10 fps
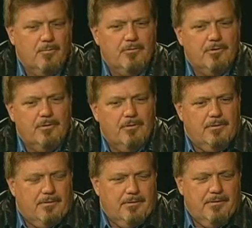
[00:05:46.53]
Who helped
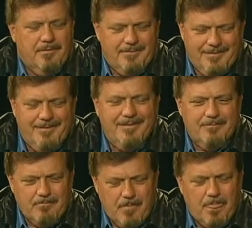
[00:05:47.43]
you solve that
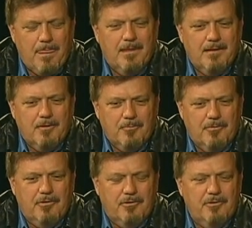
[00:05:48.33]
problem, in other words?
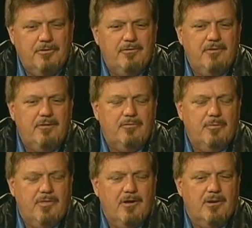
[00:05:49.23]
Well, the good news is
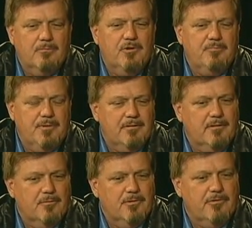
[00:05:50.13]
within our movement
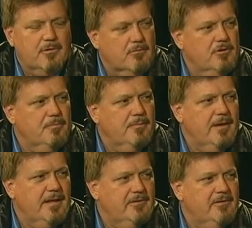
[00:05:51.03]
there was a group
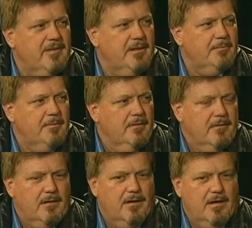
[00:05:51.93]
that had set up
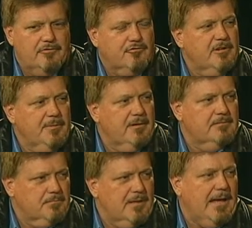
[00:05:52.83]
a
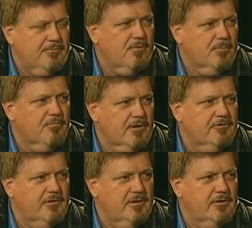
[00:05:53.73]
streaming platform for
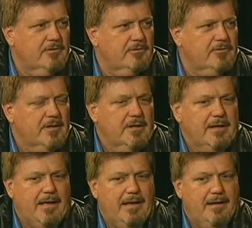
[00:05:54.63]
us to use.
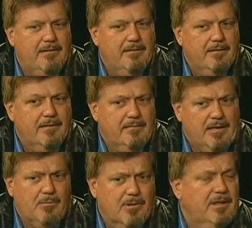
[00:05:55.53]
And
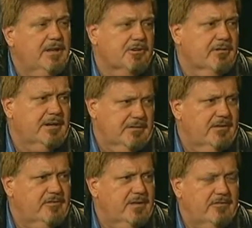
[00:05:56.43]
they were an integrator
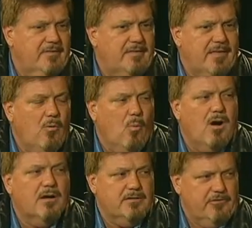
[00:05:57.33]
in a sense that they
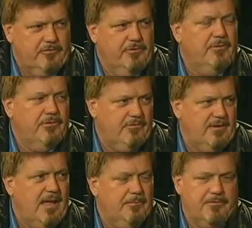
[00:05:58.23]
walked us through the
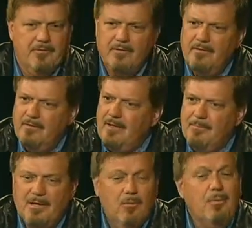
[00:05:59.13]
steps. I
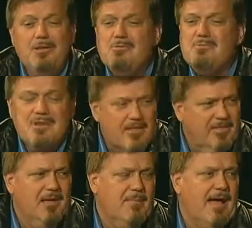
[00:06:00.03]
mean, we knew
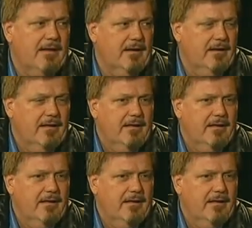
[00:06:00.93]
nothing about it.